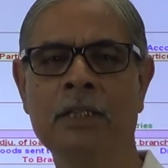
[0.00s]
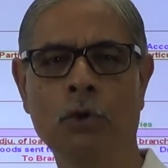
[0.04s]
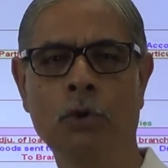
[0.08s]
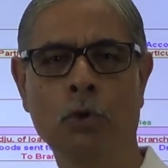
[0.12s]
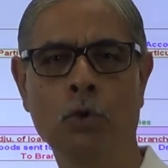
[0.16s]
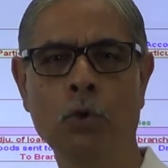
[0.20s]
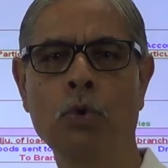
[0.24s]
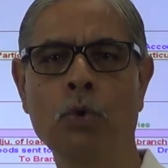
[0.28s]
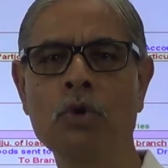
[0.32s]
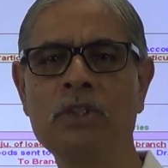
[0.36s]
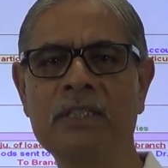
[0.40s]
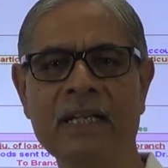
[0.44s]

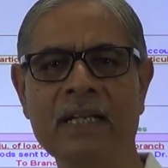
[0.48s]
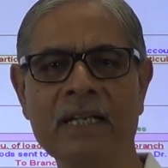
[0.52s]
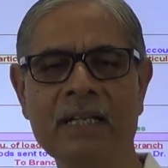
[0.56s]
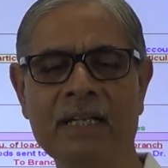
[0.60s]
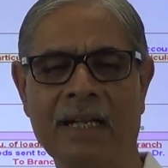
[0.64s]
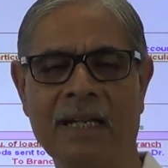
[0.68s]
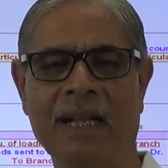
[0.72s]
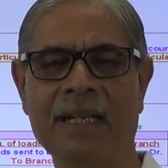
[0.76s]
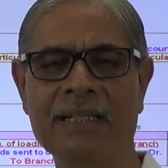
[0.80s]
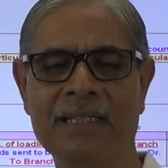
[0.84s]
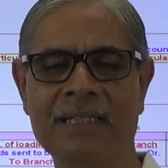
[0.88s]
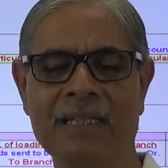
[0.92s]
goods in
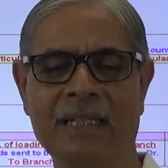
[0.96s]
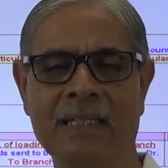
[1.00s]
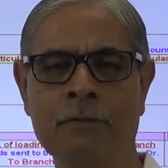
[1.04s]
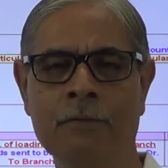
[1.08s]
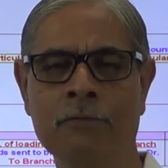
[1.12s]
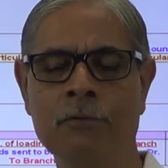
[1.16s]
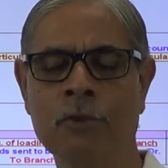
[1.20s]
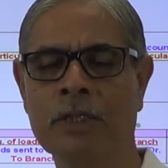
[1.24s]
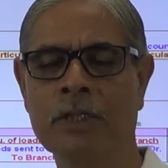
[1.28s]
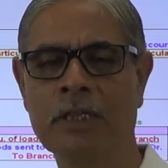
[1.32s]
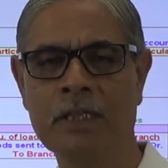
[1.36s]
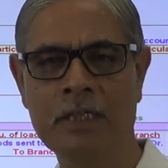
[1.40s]
transit
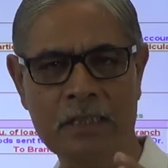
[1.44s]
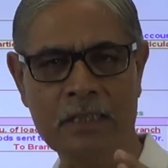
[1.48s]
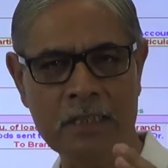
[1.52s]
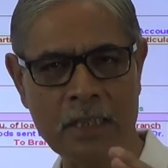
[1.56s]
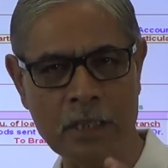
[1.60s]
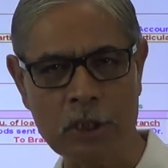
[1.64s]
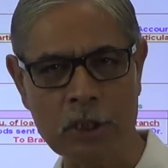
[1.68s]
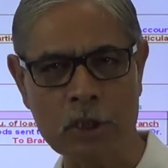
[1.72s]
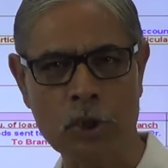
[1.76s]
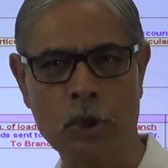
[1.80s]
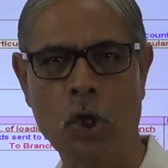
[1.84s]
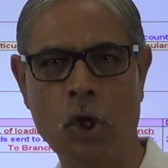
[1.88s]
is the
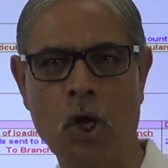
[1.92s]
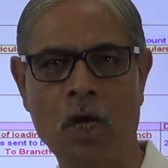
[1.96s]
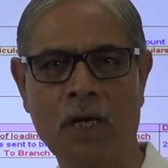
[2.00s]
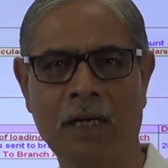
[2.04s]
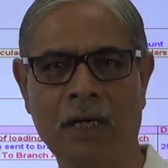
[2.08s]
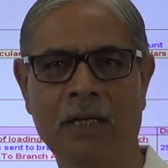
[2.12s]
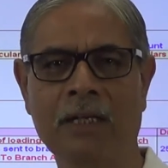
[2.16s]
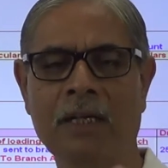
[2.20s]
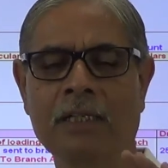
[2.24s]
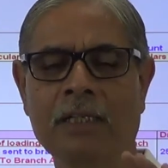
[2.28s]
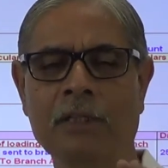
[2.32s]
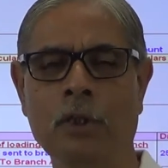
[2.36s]
stock
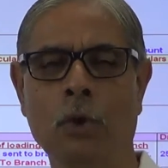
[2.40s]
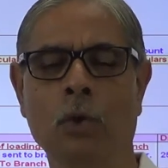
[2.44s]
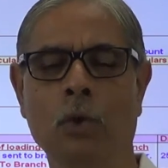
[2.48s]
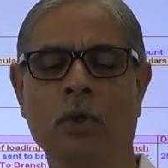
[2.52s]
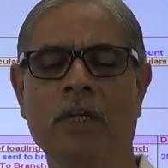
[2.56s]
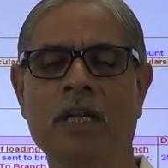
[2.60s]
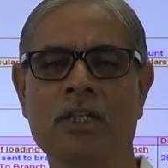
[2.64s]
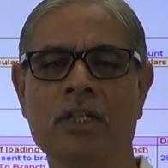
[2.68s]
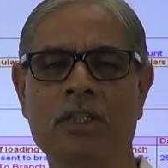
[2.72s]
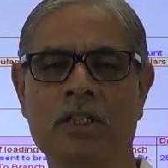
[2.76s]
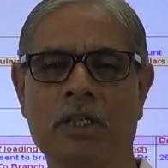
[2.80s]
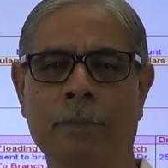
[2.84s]
under the
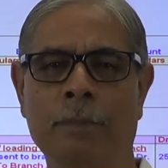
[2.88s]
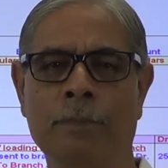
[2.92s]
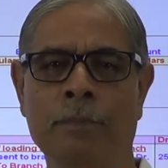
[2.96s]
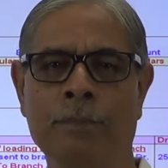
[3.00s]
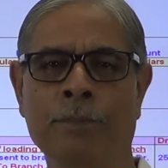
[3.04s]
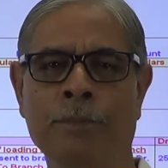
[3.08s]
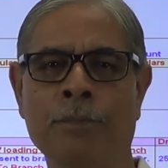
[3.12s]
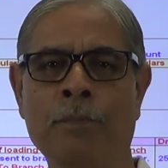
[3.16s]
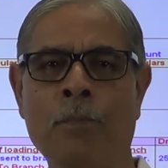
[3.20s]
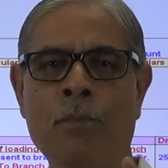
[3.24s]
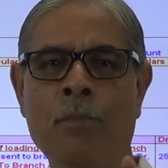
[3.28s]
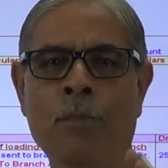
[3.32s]
ownership
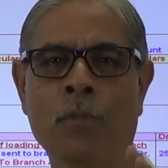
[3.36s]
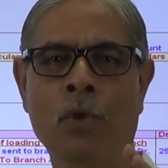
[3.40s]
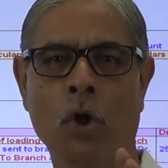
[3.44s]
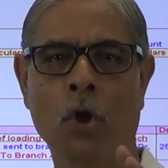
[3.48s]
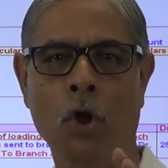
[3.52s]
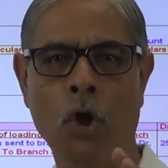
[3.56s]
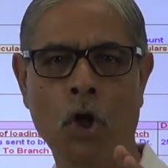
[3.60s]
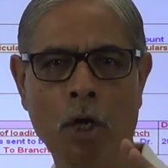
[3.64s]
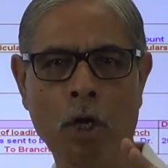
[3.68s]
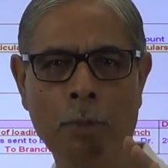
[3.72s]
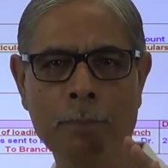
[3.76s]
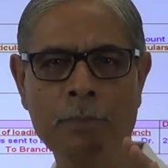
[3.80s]

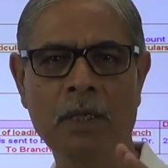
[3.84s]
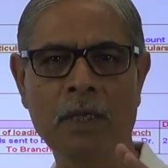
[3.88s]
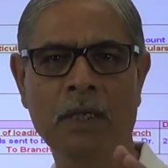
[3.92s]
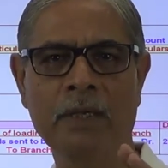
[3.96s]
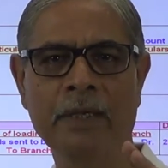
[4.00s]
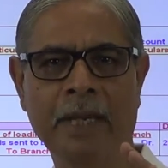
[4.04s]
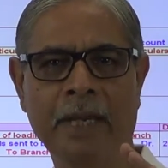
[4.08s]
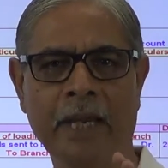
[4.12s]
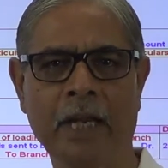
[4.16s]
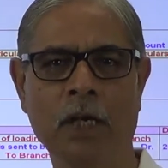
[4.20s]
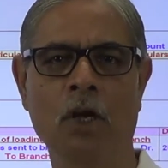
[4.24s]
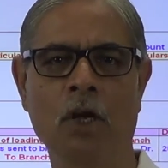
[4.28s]
of the
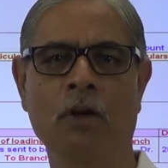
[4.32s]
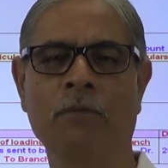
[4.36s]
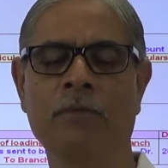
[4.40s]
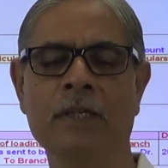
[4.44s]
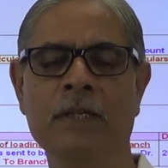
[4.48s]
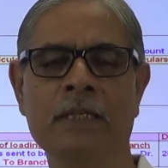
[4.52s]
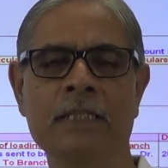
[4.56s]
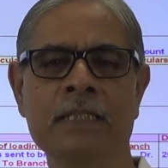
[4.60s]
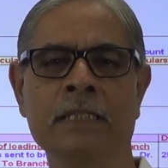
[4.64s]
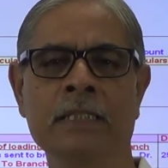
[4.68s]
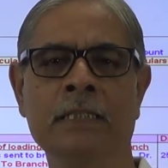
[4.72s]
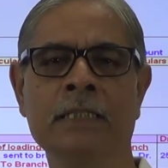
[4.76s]
head
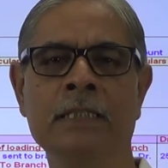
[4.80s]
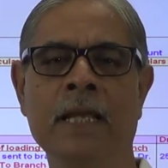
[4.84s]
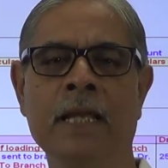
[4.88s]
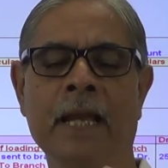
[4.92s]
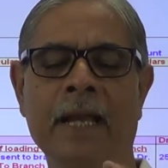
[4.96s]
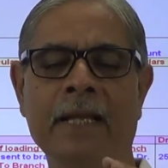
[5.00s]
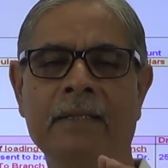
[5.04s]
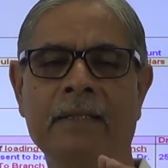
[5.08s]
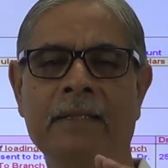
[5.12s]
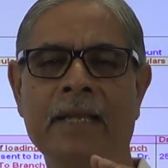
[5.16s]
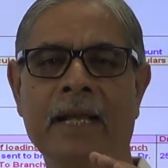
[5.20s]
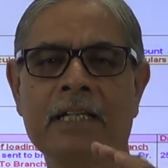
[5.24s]
office
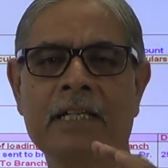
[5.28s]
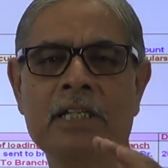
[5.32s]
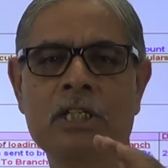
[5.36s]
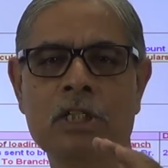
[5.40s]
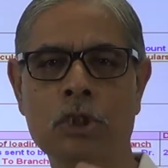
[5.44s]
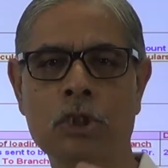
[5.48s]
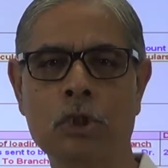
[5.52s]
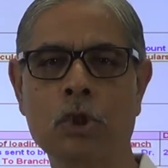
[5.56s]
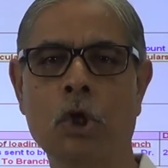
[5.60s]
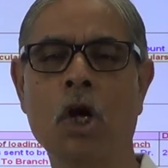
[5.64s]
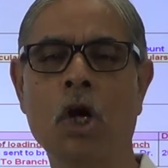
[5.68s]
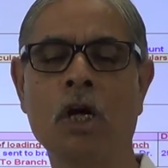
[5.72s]
and that
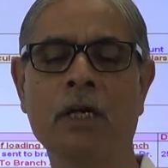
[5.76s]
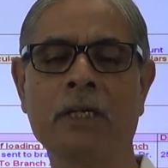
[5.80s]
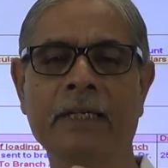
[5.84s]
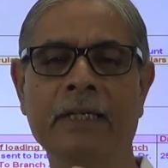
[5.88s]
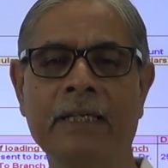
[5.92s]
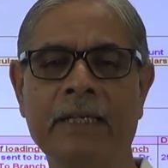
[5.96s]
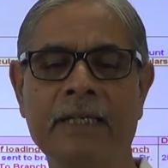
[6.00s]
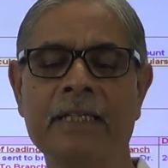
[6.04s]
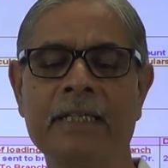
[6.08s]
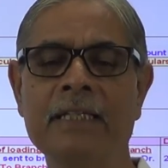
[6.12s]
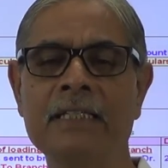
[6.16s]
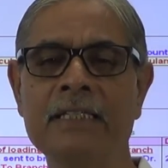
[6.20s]
stock
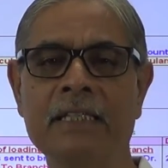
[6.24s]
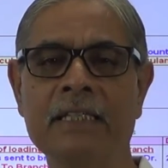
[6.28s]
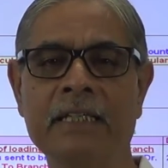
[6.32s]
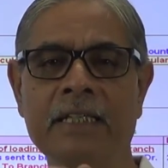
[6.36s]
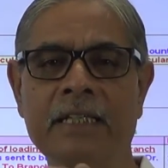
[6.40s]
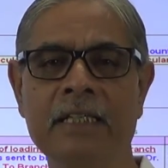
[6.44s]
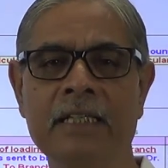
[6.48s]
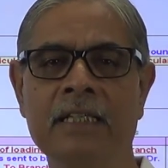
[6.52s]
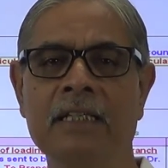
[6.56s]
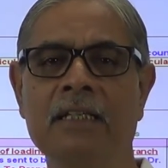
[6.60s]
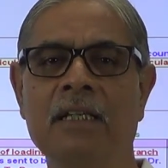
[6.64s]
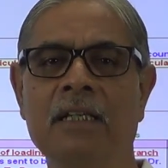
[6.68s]
is
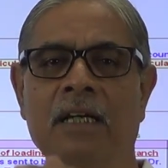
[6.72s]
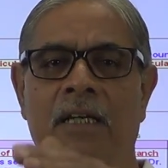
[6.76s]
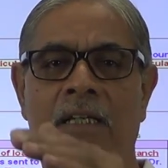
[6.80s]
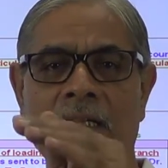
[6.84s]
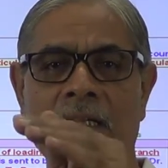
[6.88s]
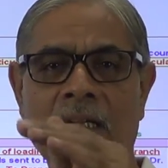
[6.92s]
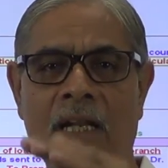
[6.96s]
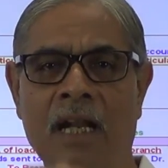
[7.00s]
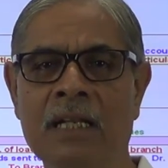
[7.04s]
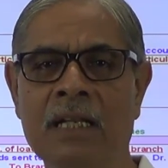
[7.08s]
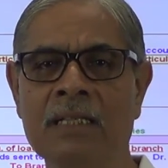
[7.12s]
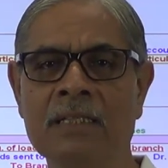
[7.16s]
in the
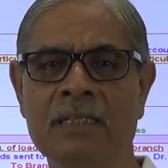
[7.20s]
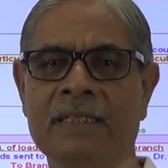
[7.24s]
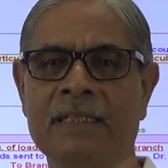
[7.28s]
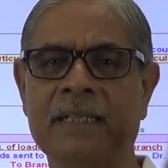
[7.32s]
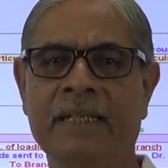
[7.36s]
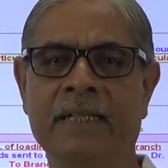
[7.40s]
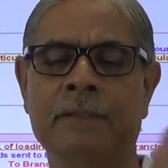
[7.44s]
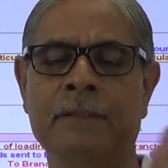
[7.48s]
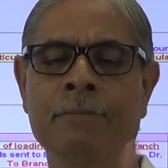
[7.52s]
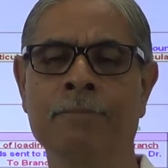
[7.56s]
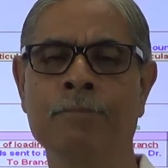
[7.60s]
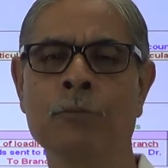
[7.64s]
transit.